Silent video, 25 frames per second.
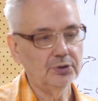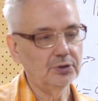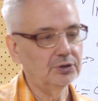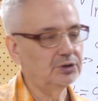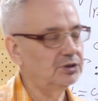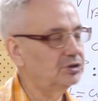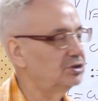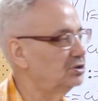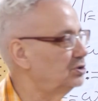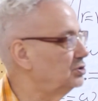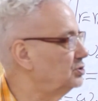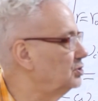
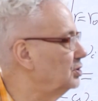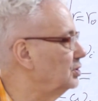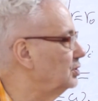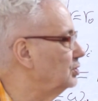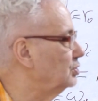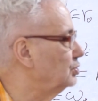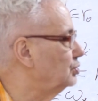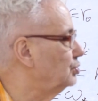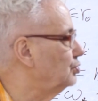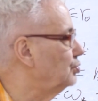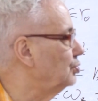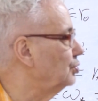So
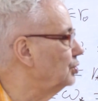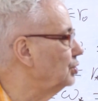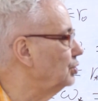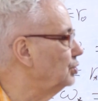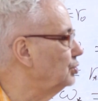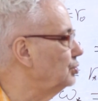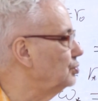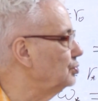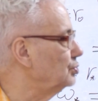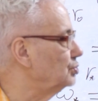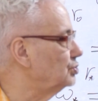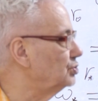you
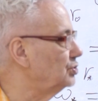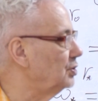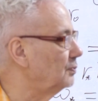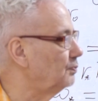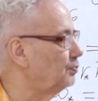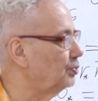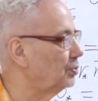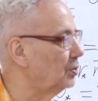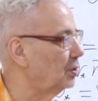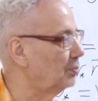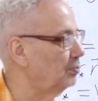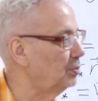
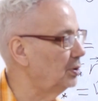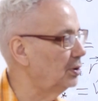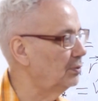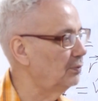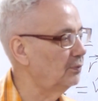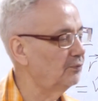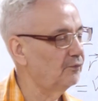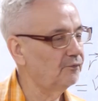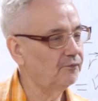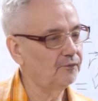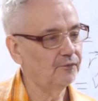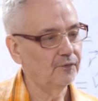reduce the
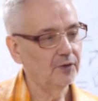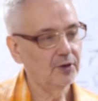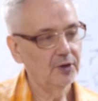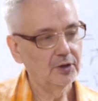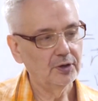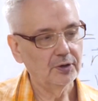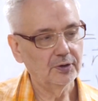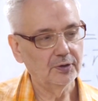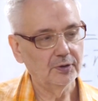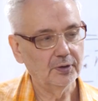problem,